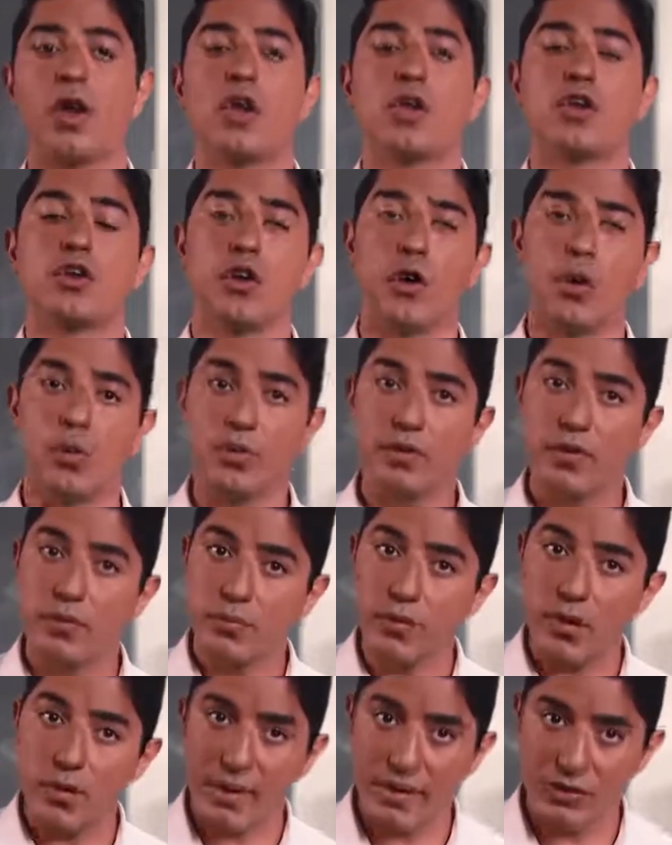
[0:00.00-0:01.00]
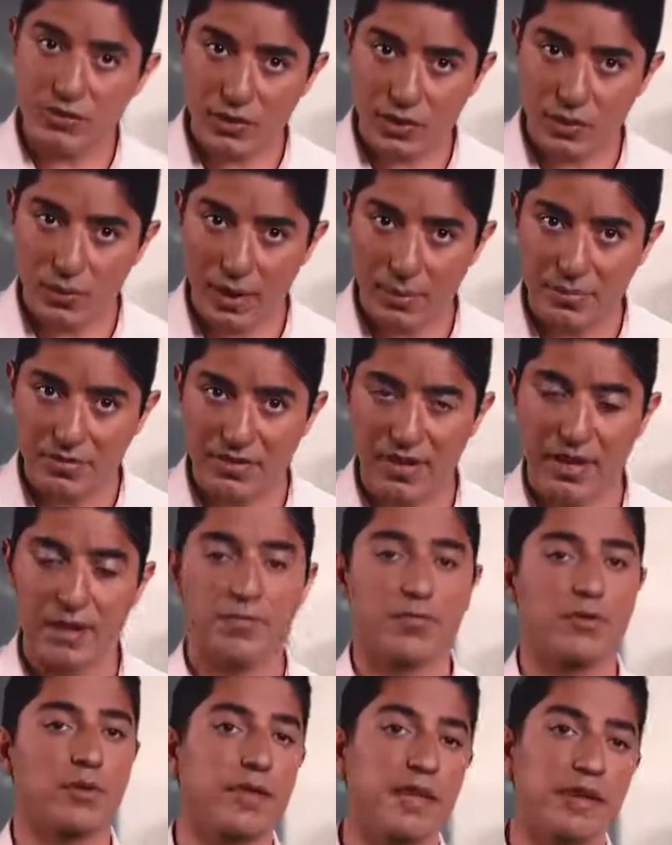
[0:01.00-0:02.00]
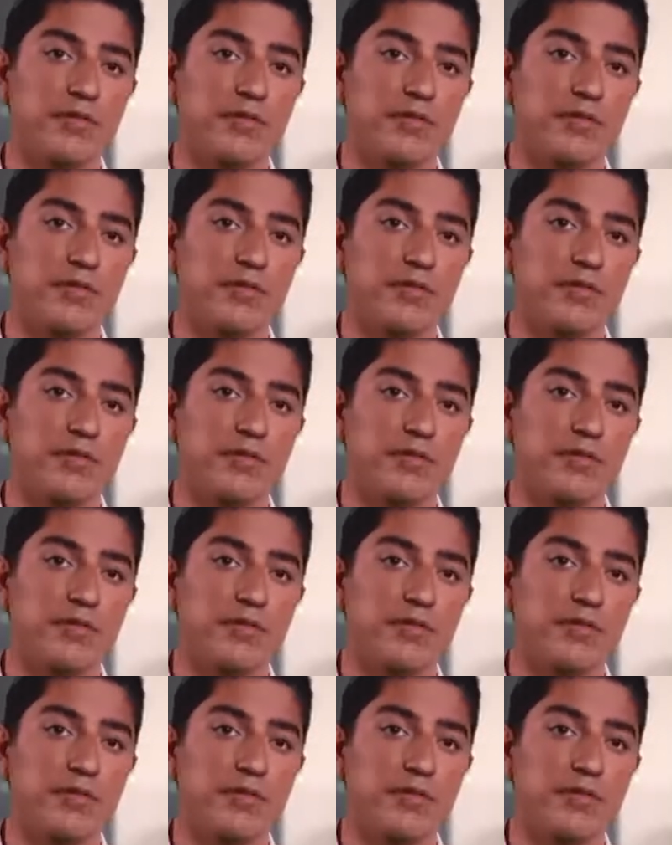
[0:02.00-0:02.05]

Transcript: Go to the Prometric website for